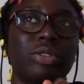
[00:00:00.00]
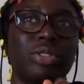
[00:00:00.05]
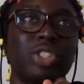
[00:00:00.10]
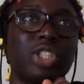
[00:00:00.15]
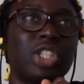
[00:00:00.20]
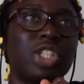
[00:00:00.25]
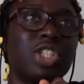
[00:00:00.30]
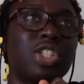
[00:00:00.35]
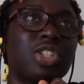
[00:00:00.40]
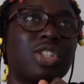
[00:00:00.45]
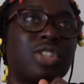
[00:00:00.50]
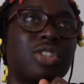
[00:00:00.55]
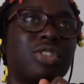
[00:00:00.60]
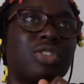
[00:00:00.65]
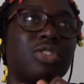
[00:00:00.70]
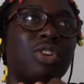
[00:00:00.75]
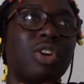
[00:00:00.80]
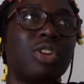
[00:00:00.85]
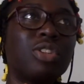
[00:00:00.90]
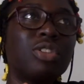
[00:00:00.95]
just
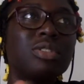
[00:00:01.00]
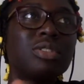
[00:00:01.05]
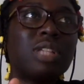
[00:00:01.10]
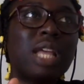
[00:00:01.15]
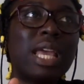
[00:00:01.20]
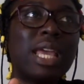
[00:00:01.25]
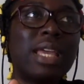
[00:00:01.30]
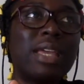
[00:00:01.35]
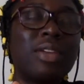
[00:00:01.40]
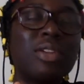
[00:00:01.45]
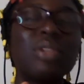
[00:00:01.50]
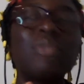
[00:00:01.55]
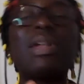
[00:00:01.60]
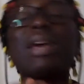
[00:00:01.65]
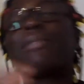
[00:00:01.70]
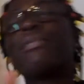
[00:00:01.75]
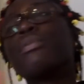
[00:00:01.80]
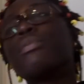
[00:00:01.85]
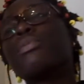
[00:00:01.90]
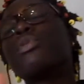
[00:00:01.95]
not like
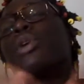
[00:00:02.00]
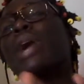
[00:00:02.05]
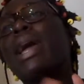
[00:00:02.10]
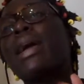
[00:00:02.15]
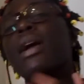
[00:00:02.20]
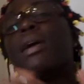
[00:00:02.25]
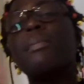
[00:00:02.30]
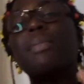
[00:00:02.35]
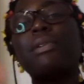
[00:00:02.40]
like okay